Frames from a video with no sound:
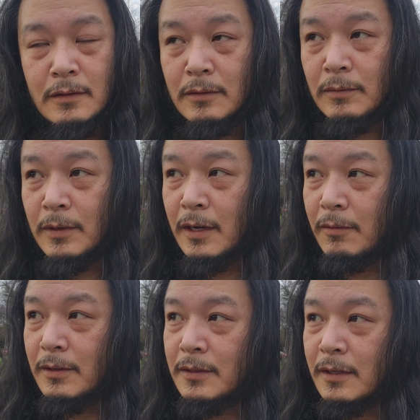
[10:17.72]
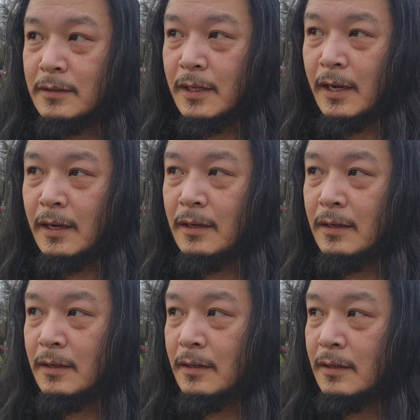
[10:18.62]
what I was gonna say,
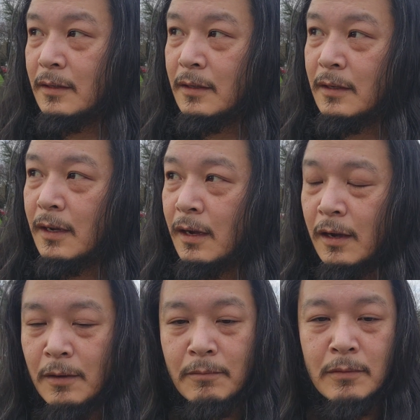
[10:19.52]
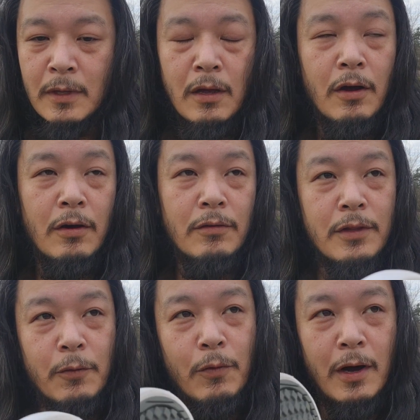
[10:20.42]
oh,
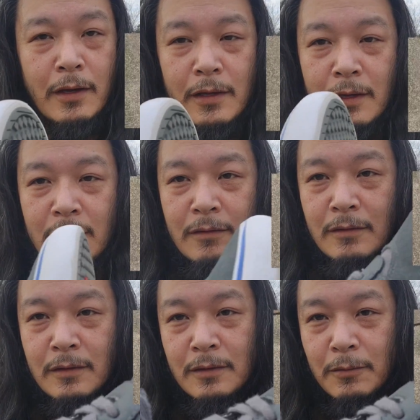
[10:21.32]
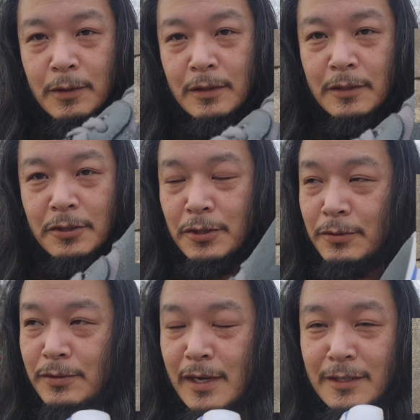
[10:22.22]
the walking with this
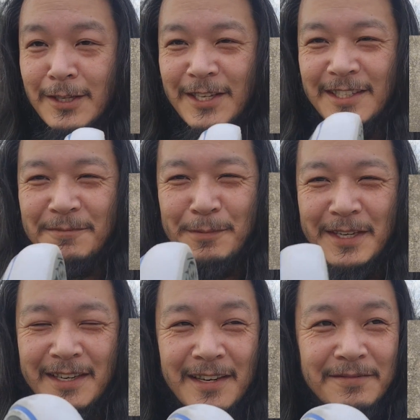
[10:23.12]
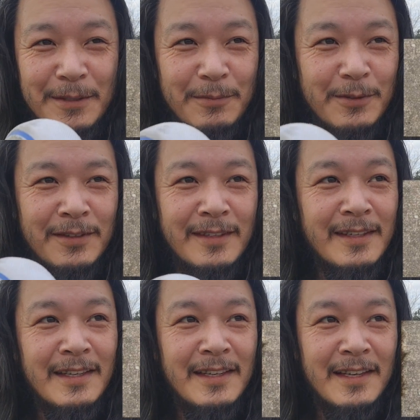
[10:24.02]
shoes actually is pretty comfortable.
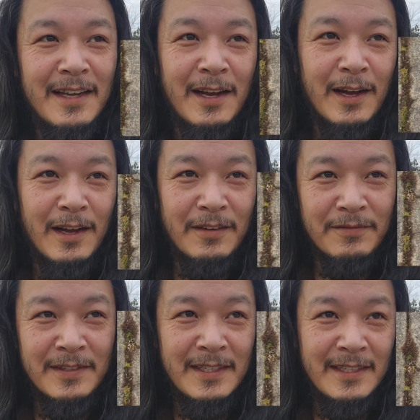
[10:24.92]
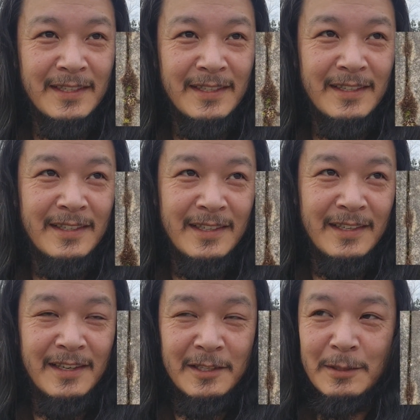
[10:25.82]
um,
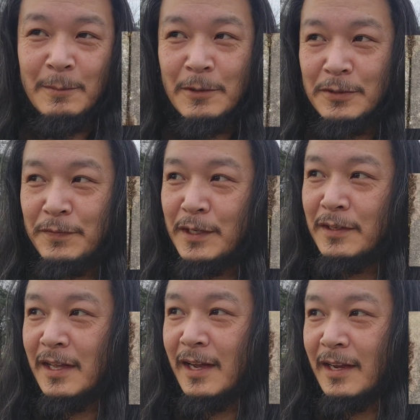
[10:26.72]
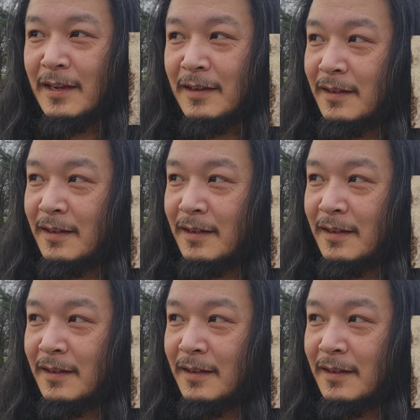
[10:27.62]
it's almost feel like